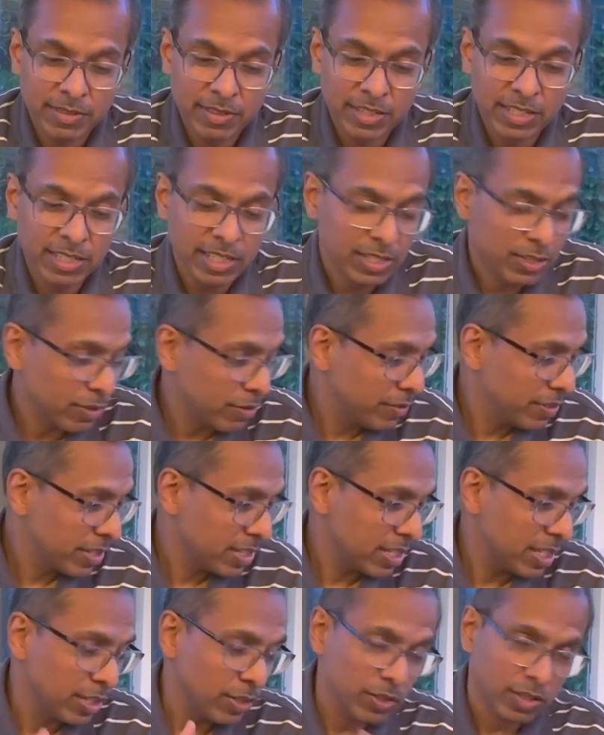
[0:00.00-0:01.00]
It's
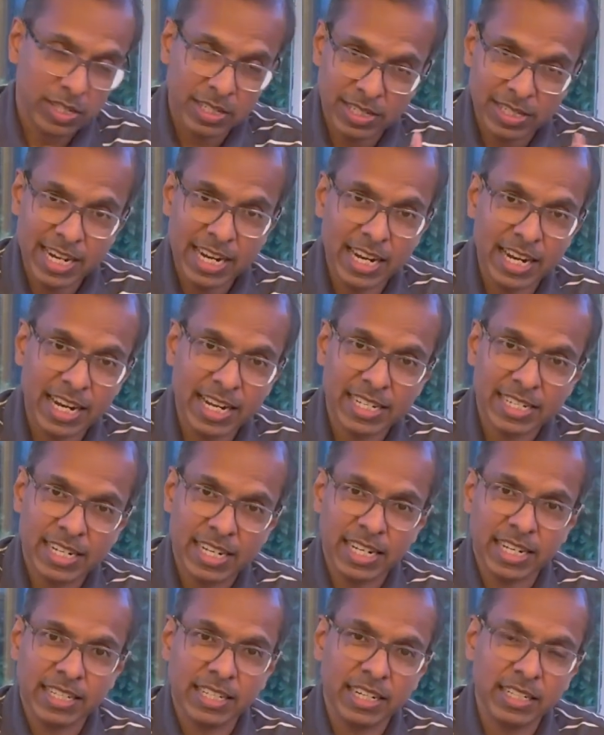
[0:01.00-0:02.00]
obviously not a Z lens
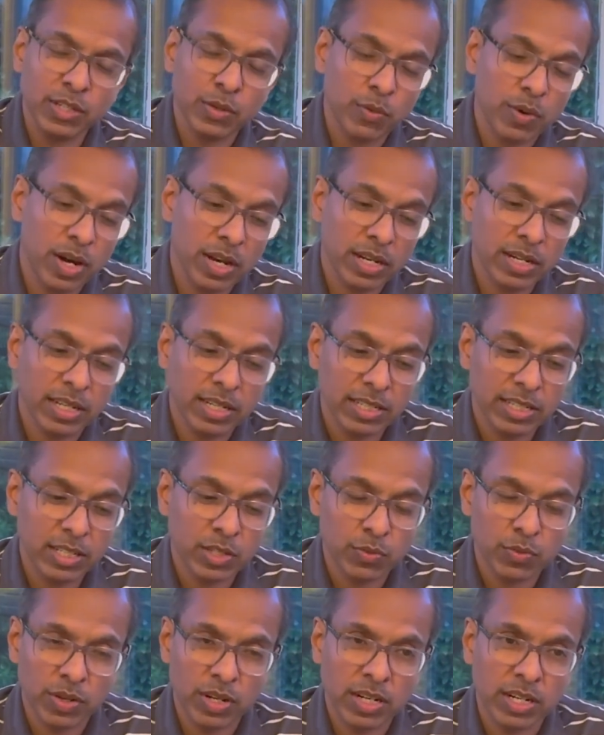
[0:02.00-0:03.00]
like the other one.
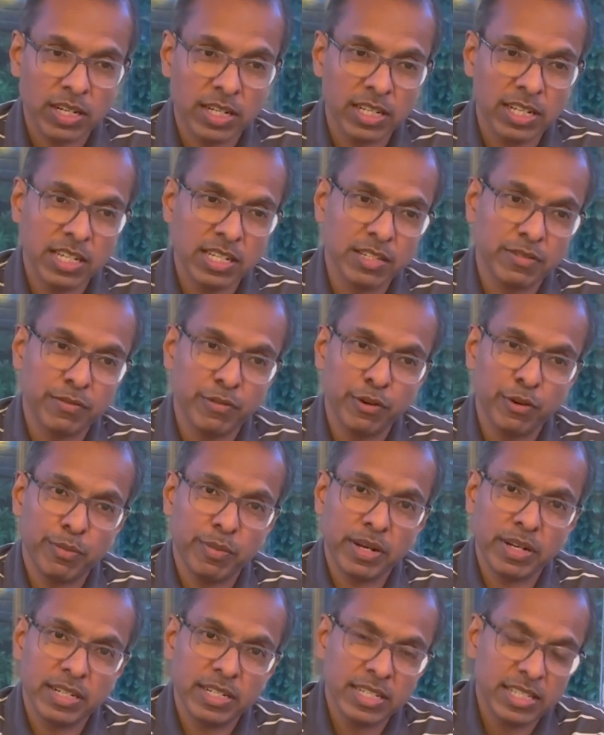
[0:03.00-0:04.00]
This one is for
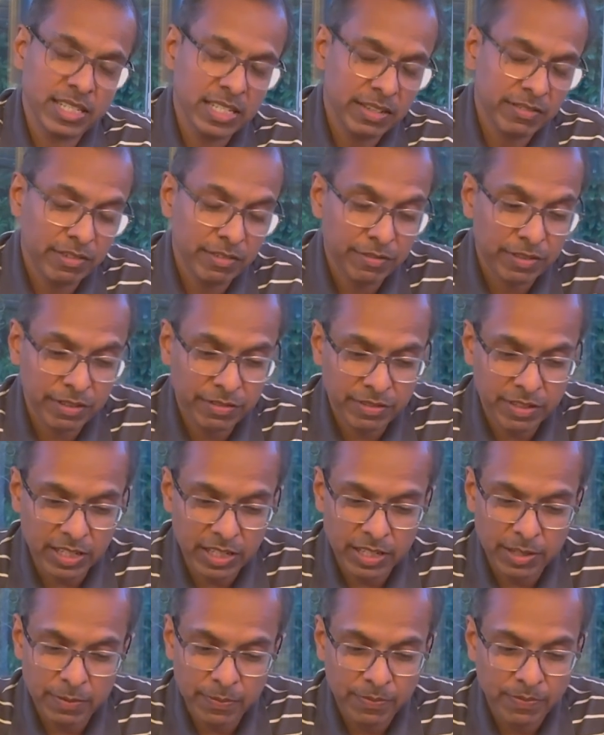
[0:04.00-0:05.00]
my
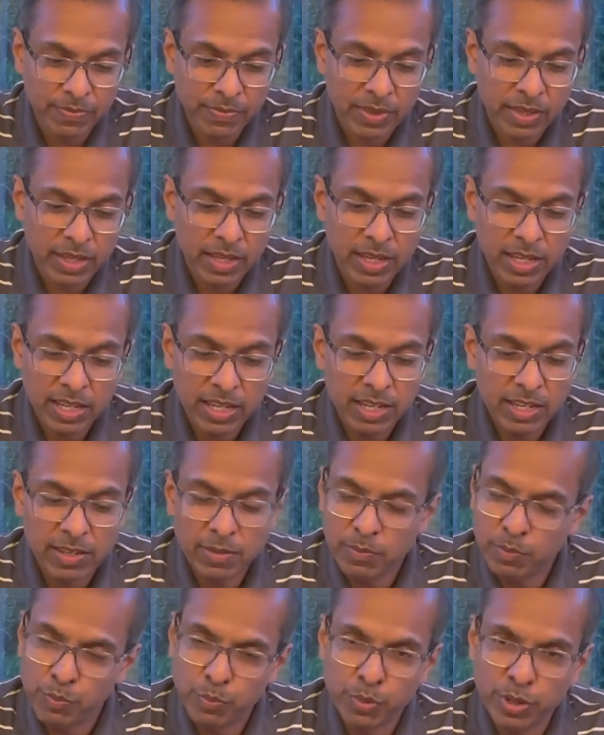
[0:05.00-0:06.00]
D750.
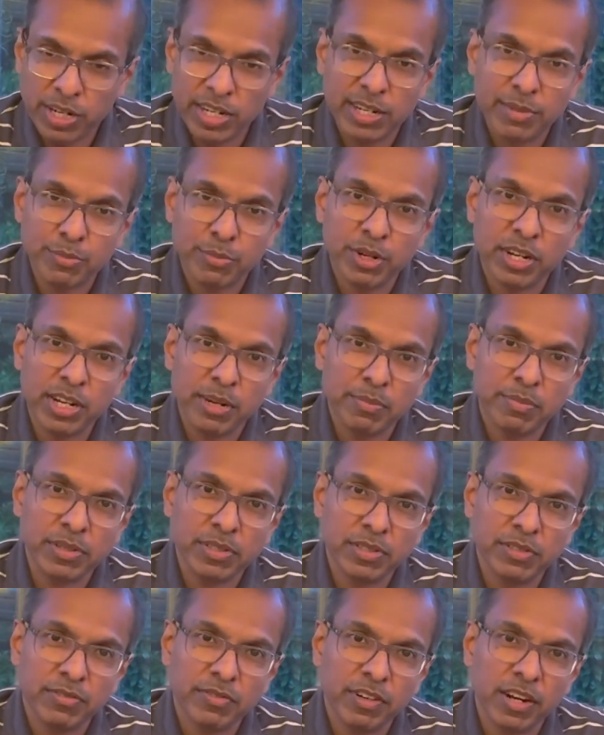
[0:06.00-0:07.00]
Brilliant
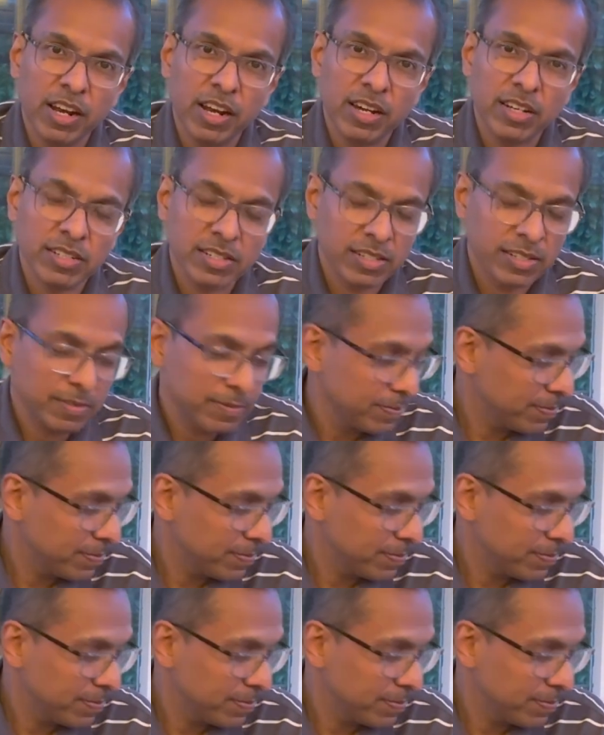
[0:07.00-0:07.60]
piece of glass.